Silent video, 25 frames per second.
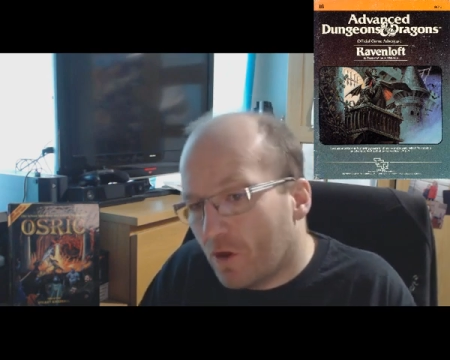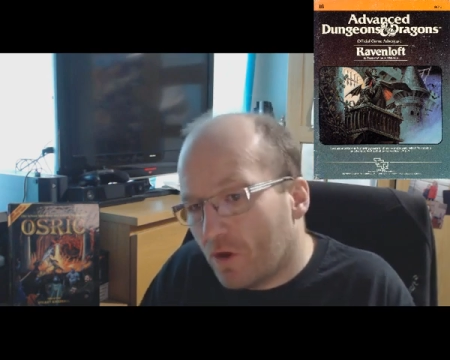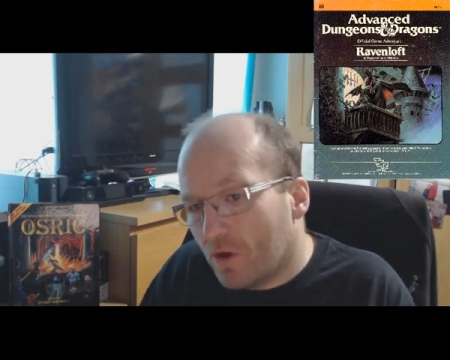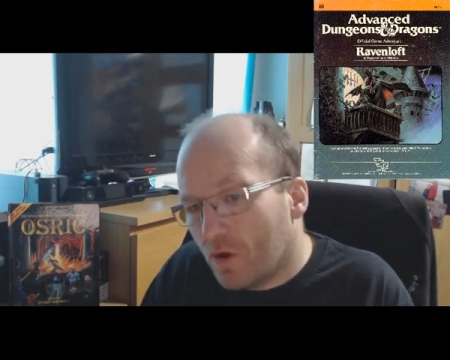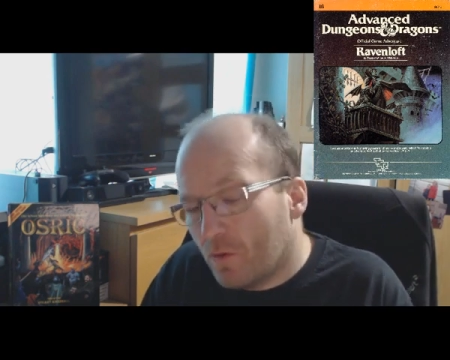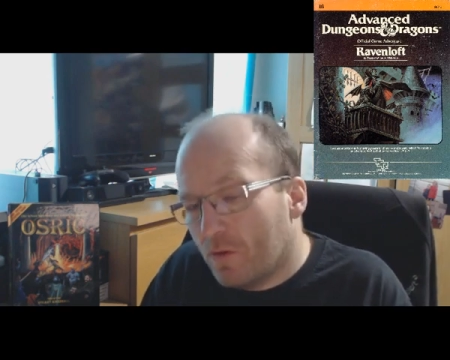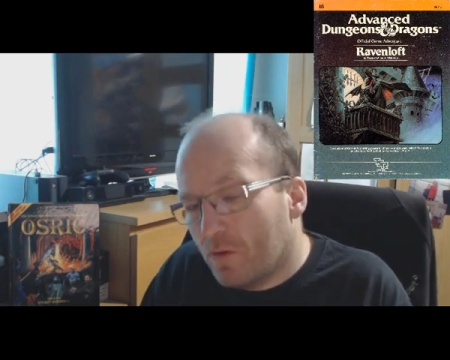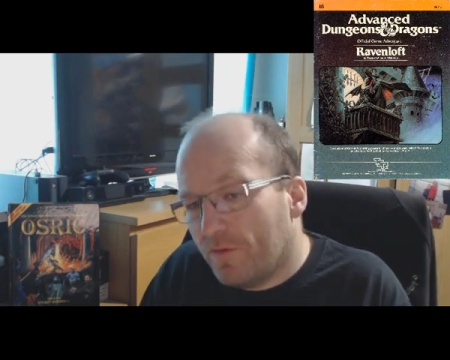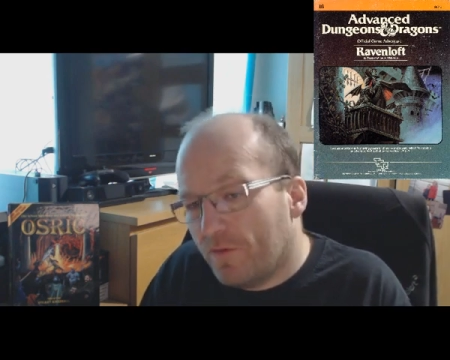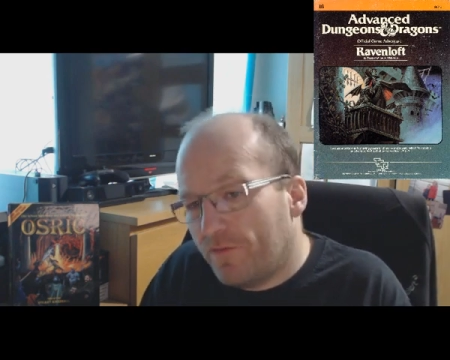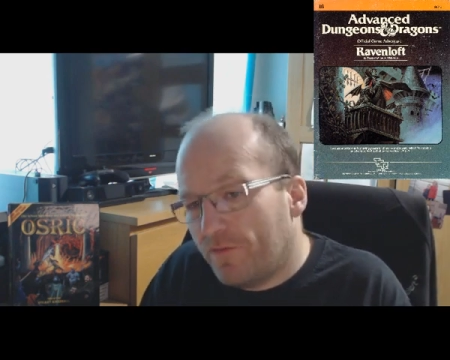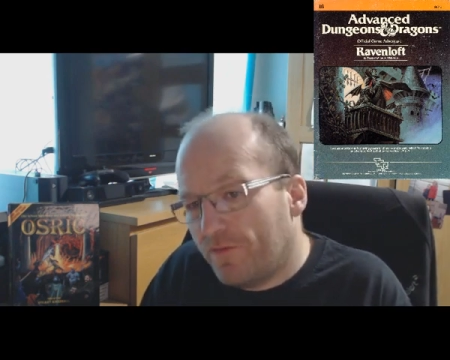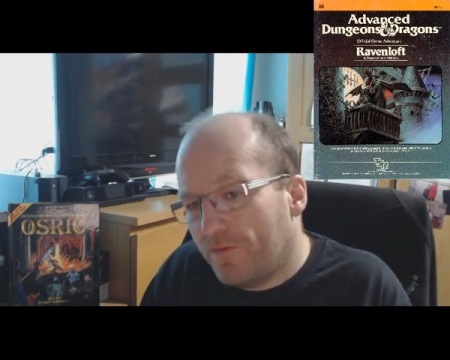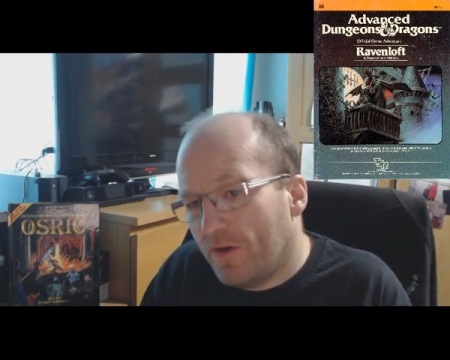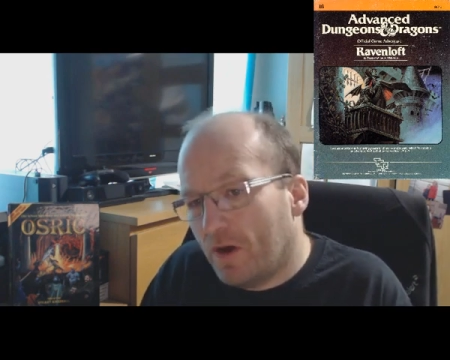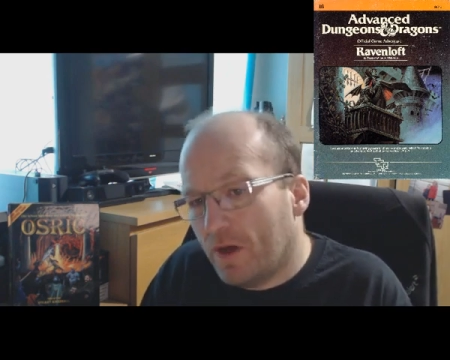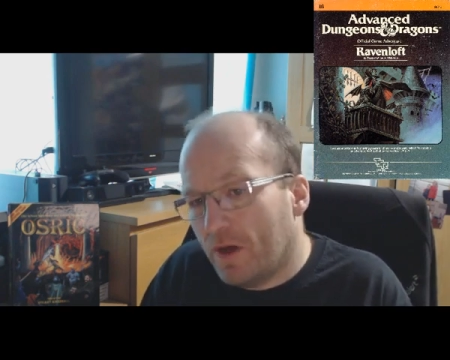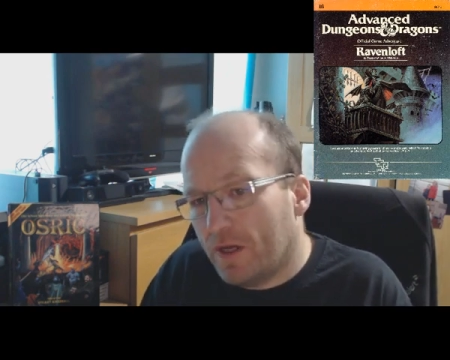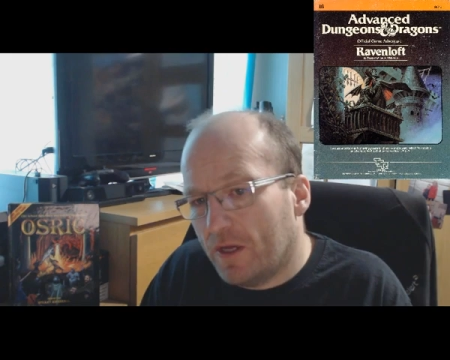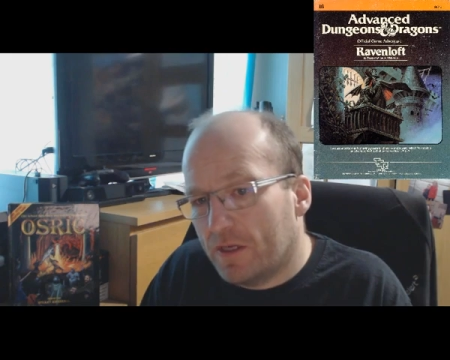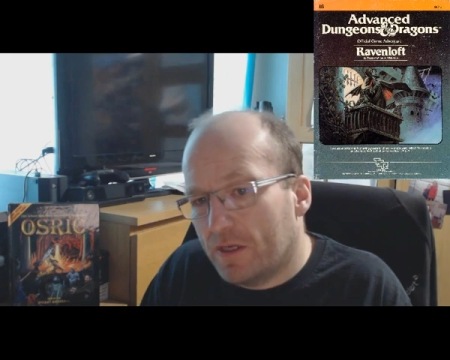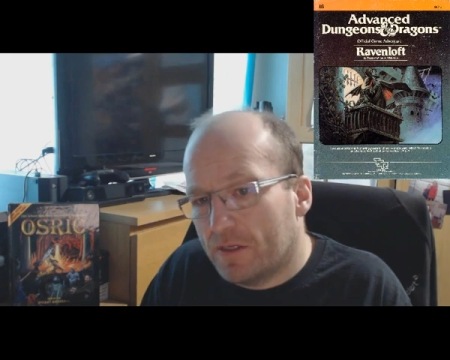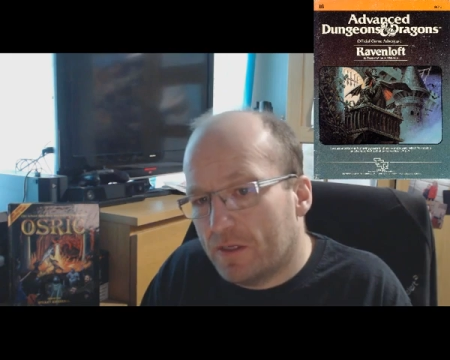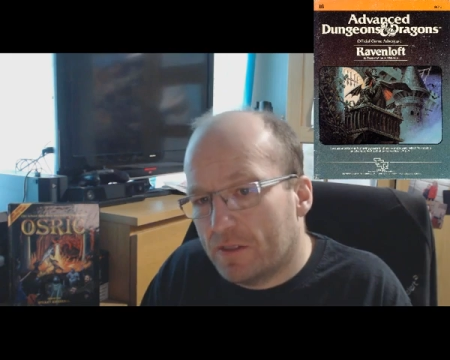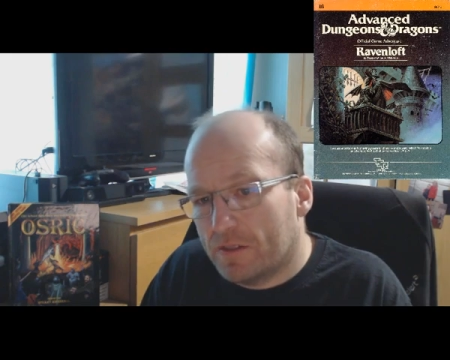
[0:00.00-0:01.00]
you will
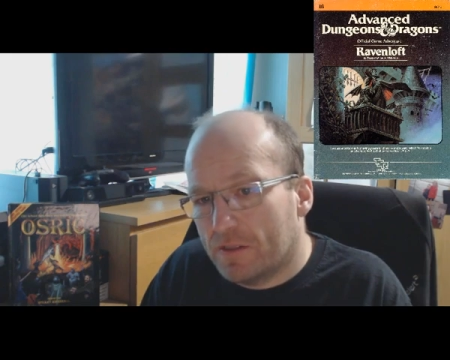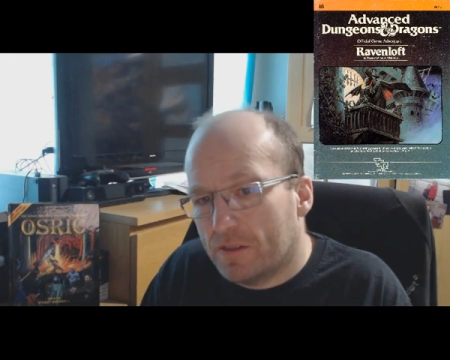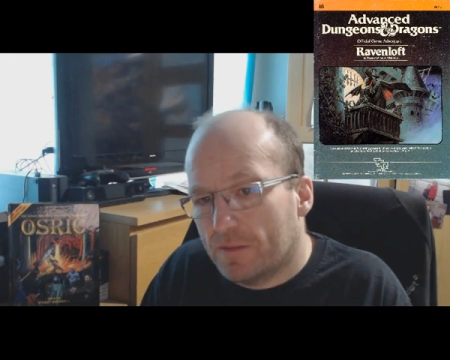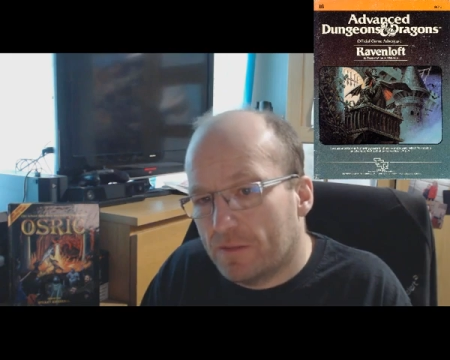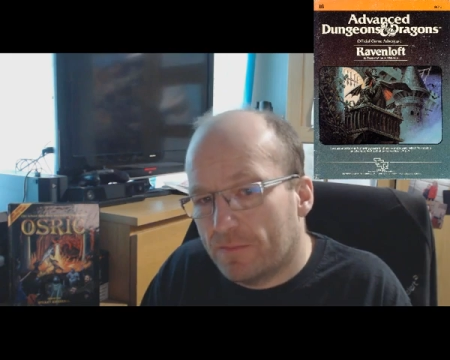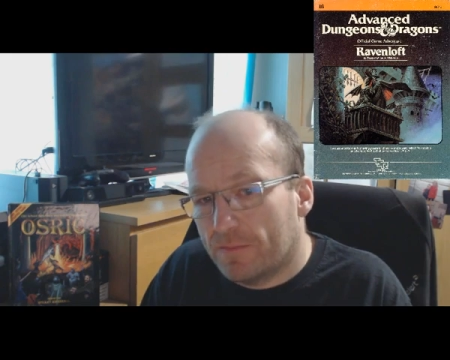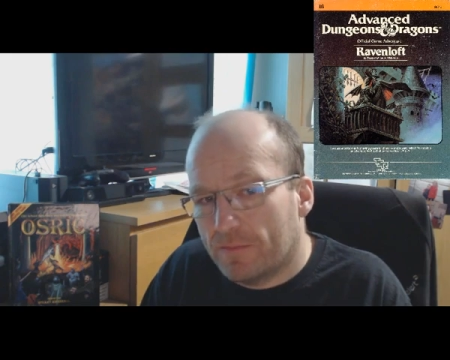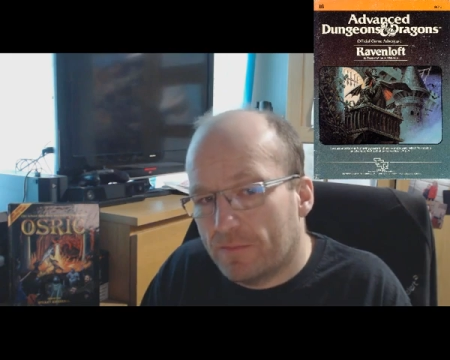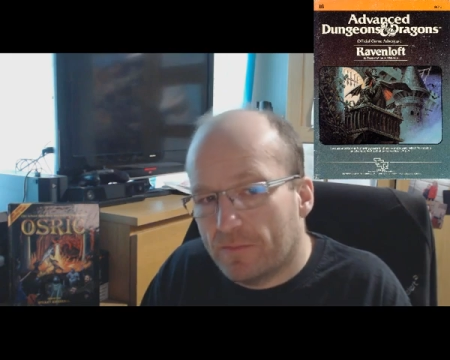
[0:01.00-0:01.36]
find